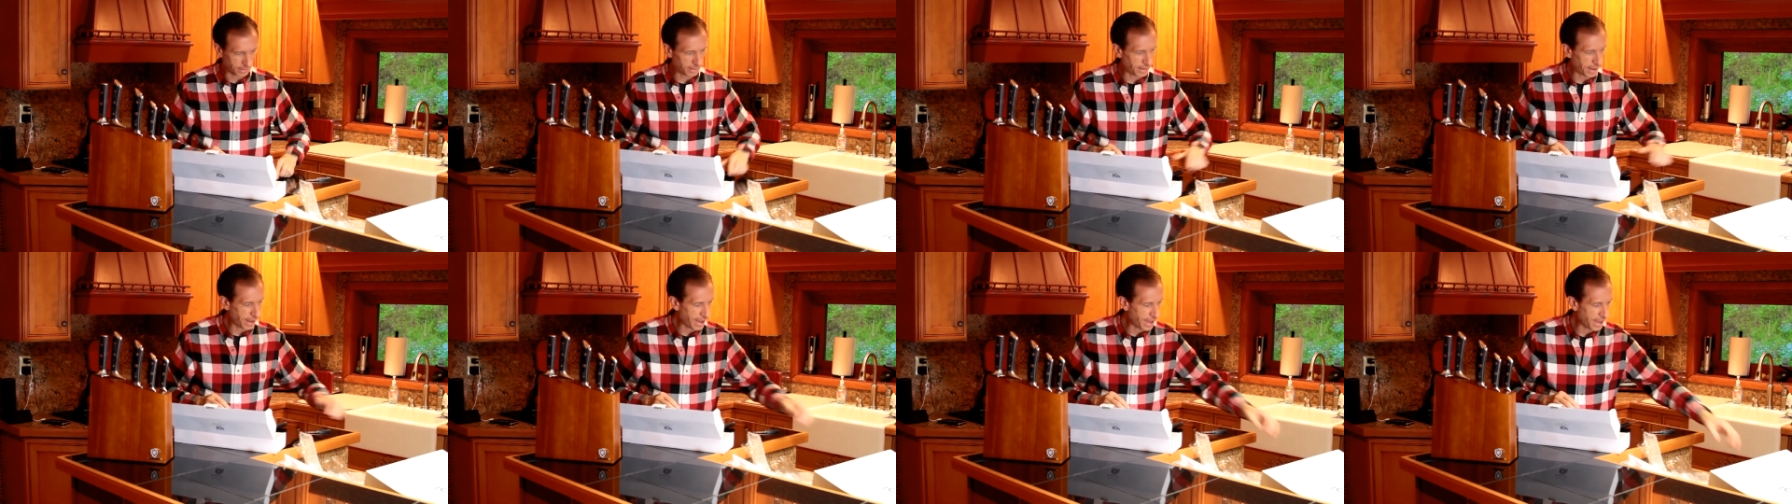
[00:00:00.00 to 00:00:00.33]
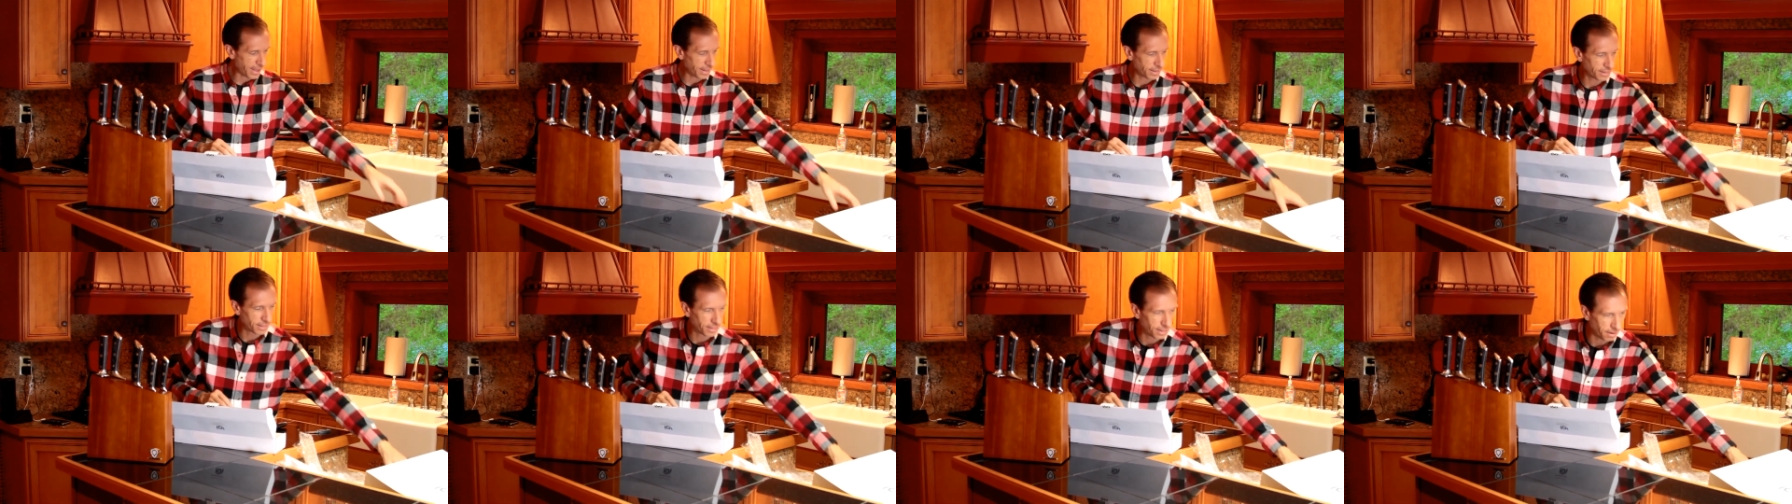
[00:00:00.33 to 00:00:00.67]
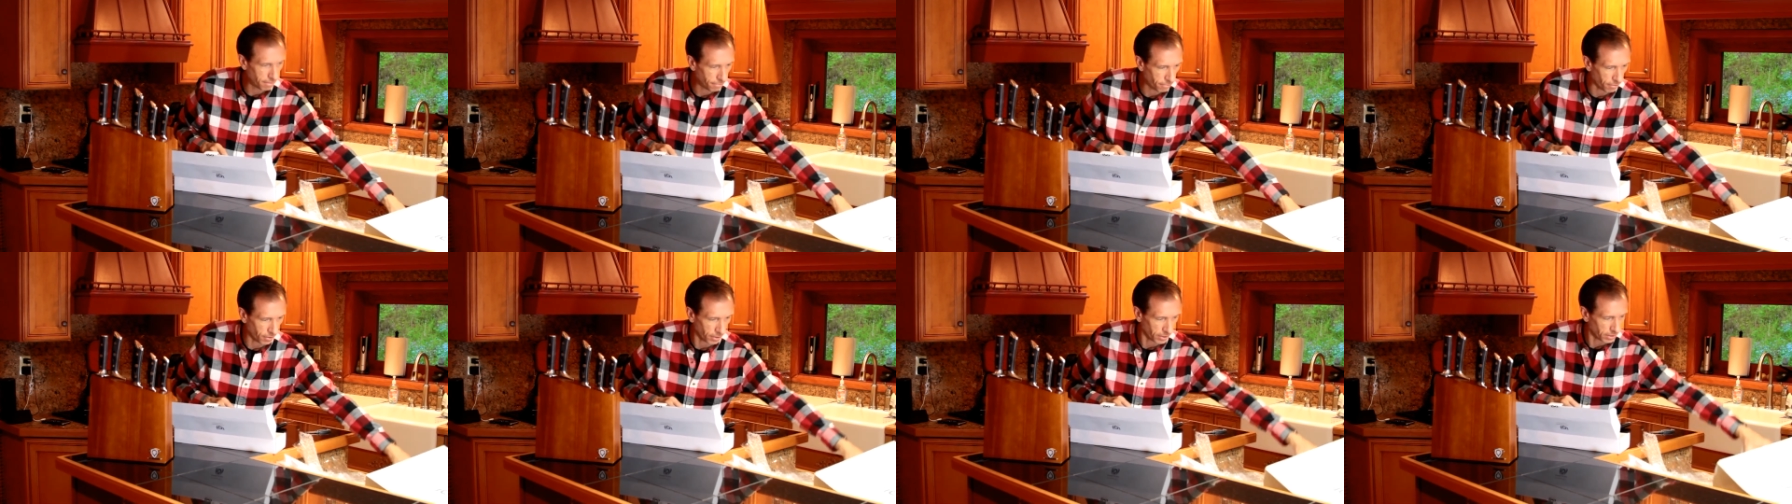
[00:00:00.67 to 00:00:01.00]
tad
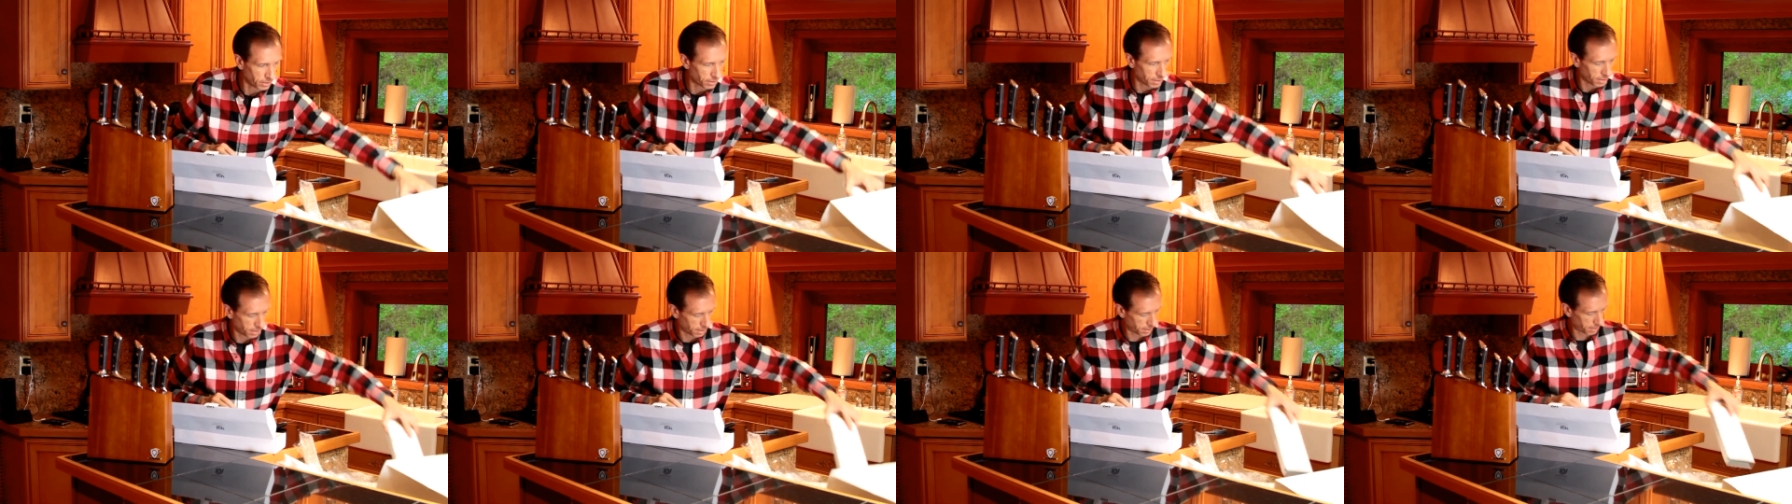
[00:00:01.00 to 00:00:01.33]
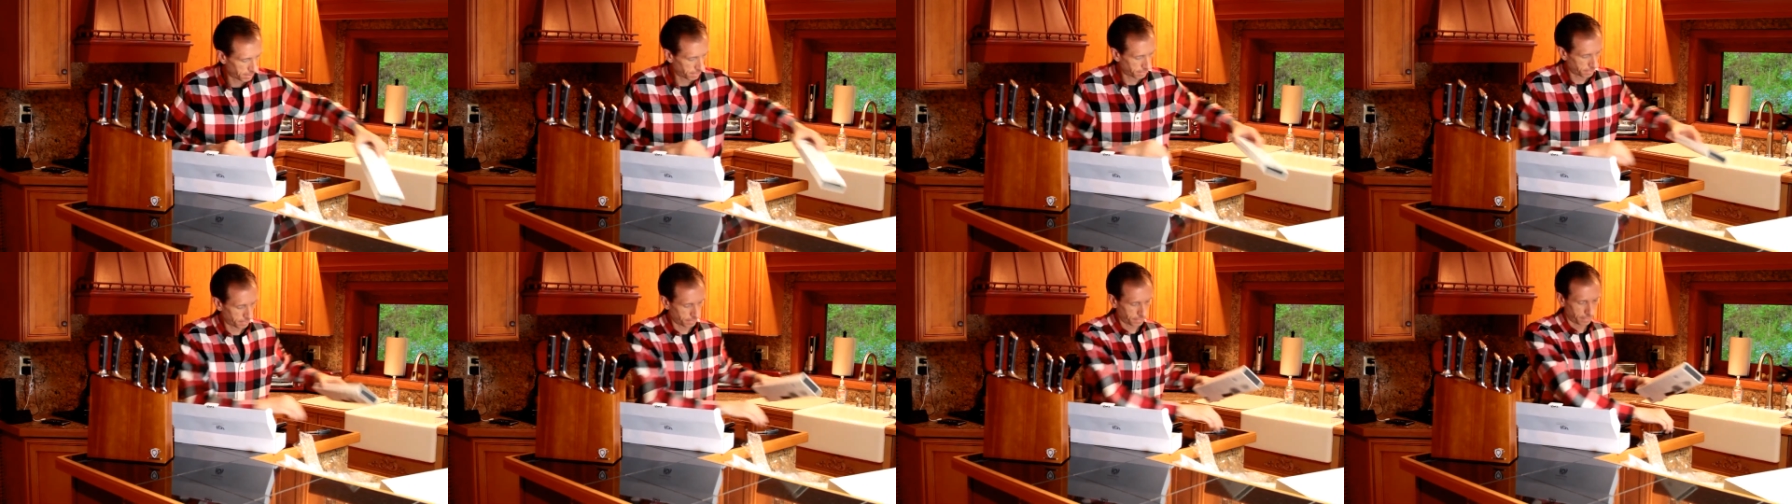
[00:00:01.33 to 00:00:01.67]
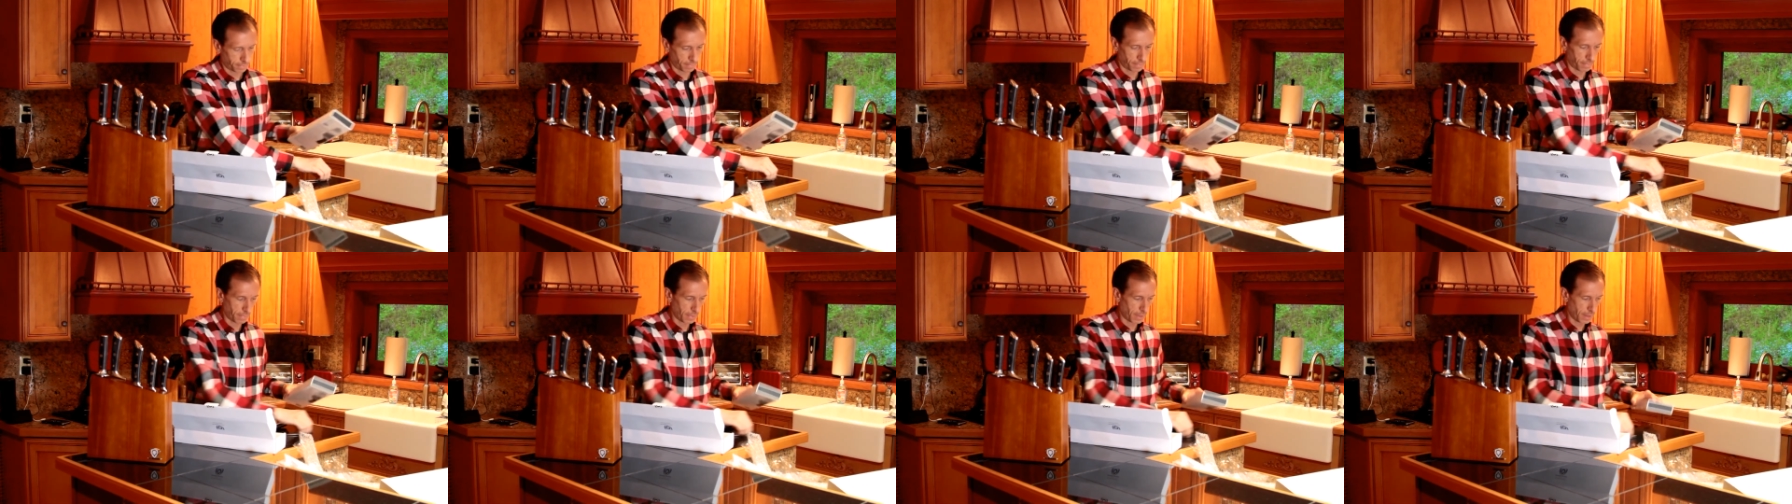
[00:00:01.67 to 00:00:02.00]
different
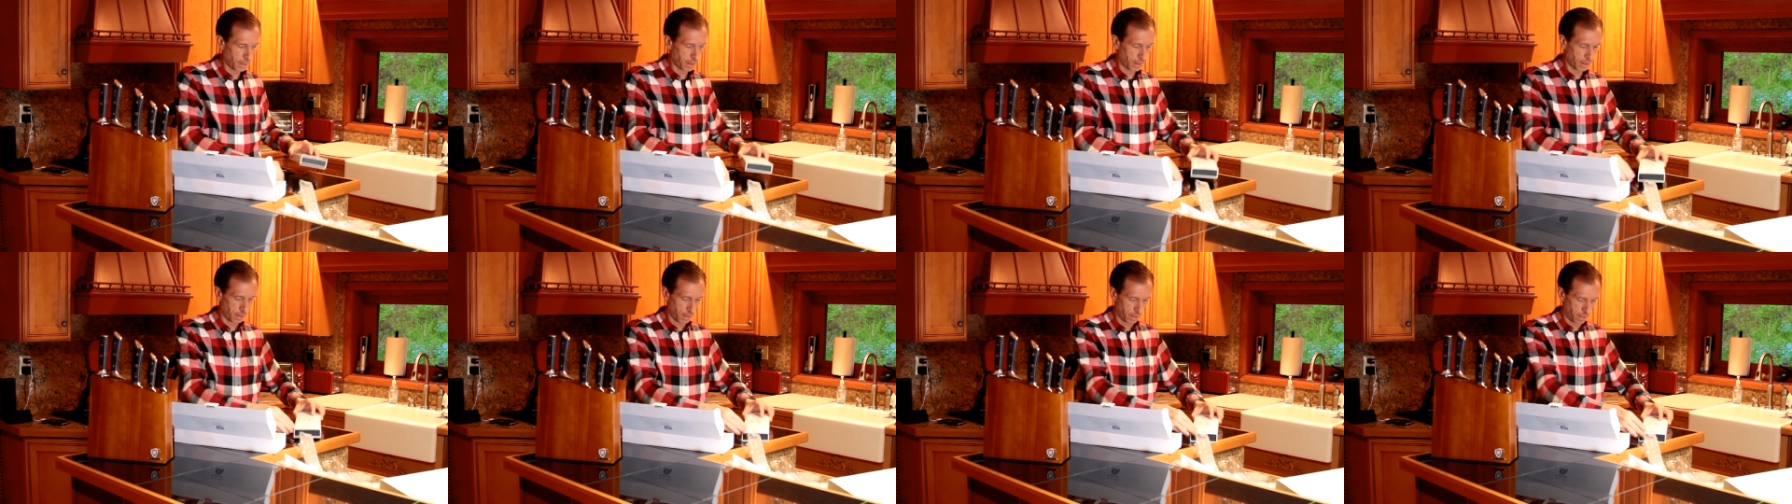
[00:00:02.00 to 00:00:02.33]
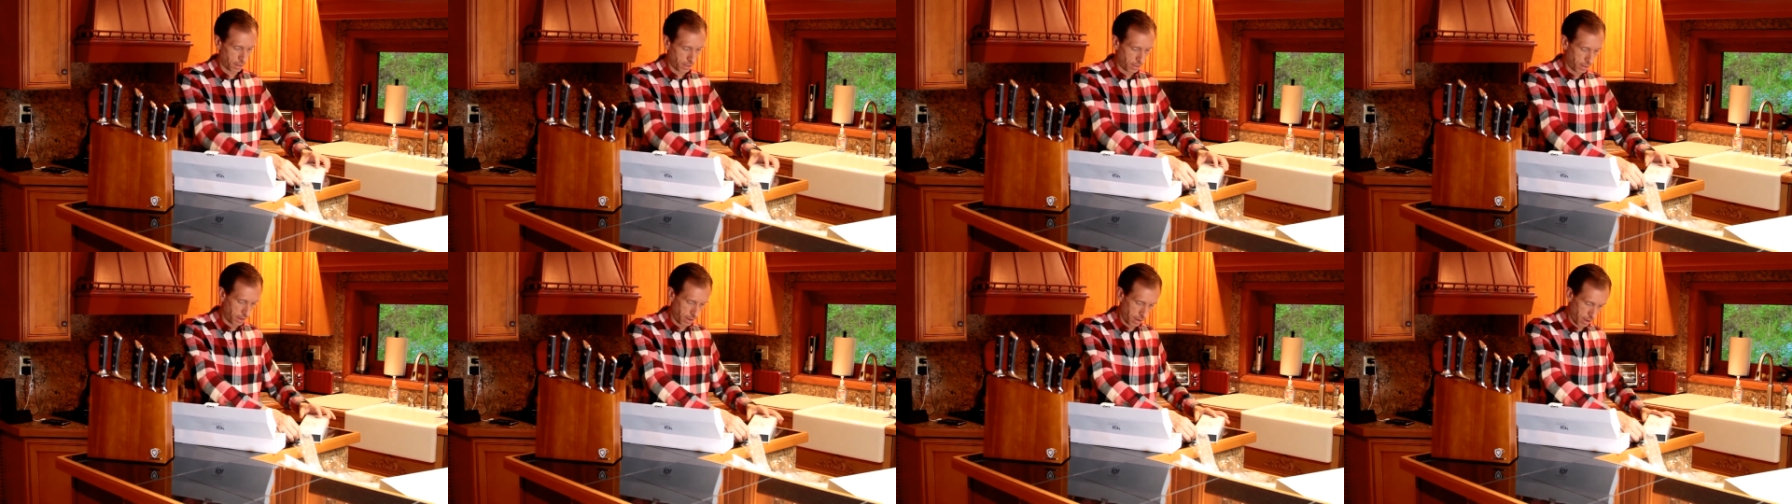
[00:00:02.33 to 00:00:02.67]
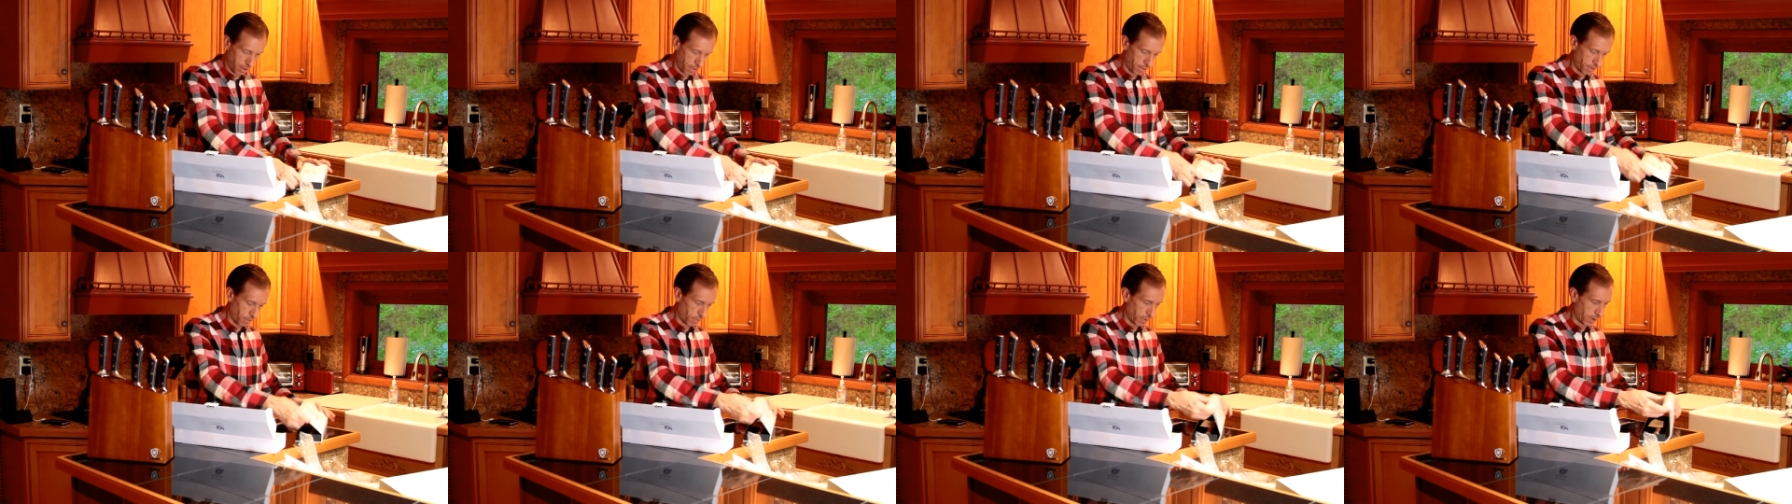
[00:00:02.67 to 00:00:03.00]
than the
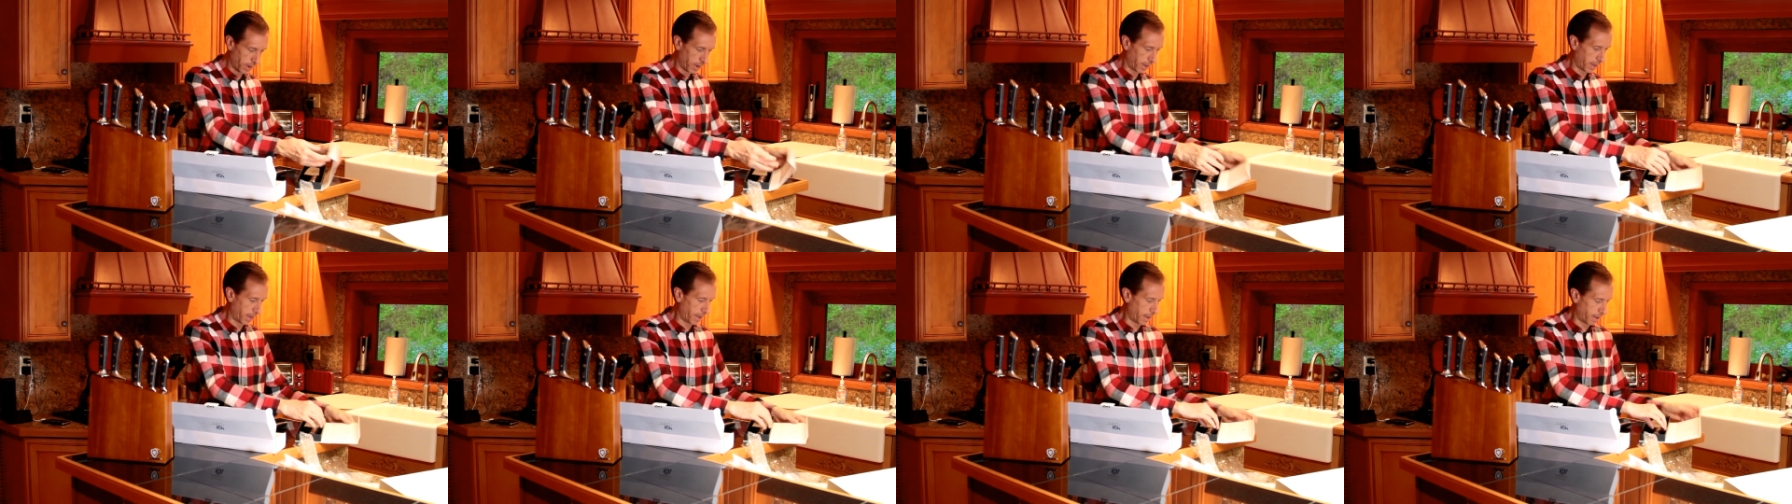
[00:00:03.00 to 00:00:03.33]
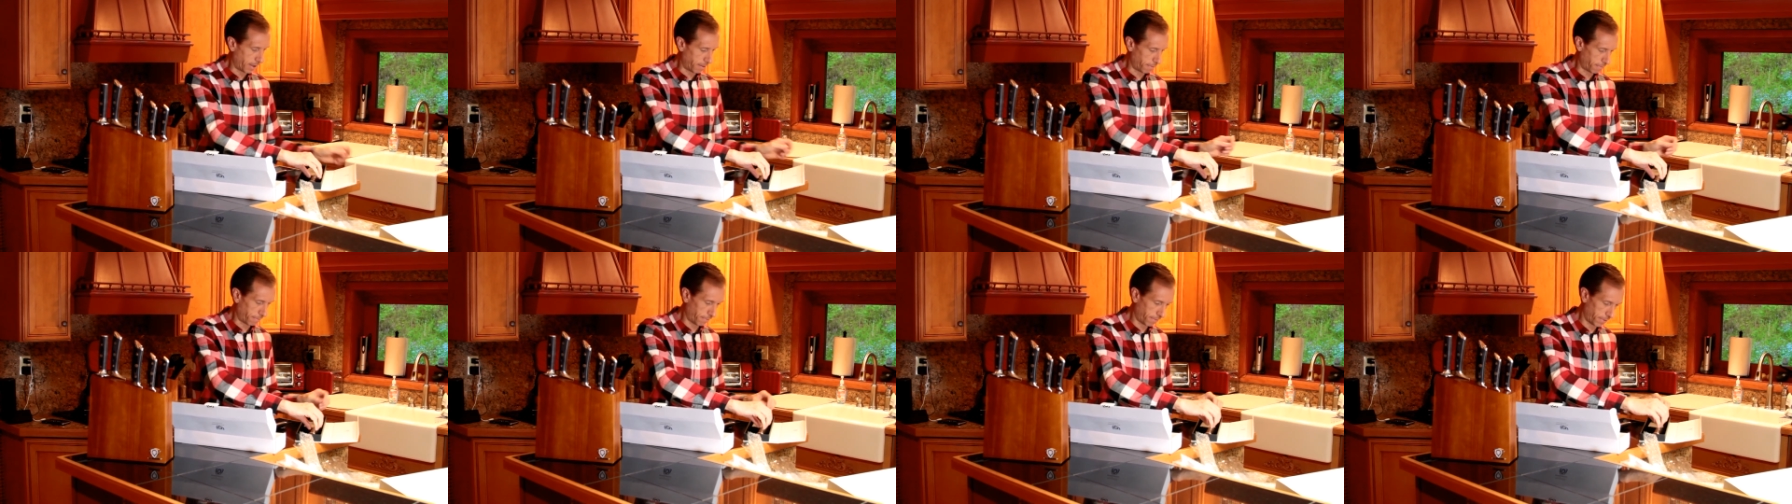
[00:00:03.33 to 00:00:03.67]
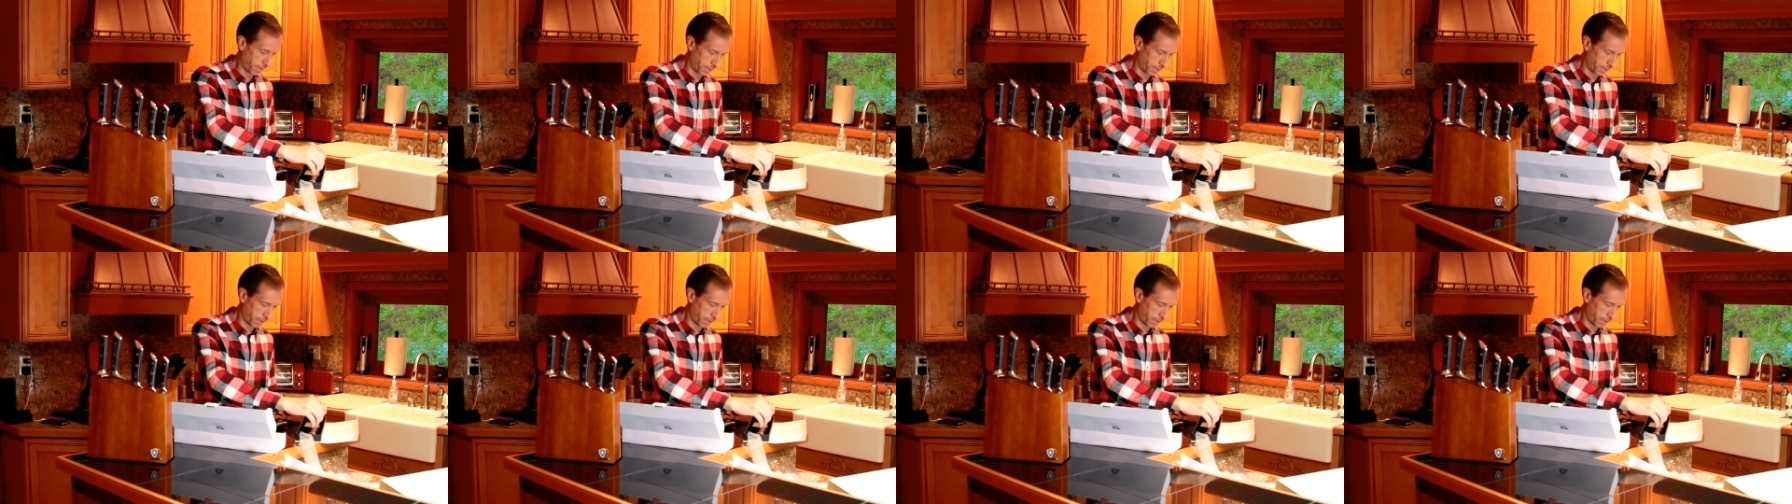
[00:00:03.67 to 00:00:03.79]
other one I have.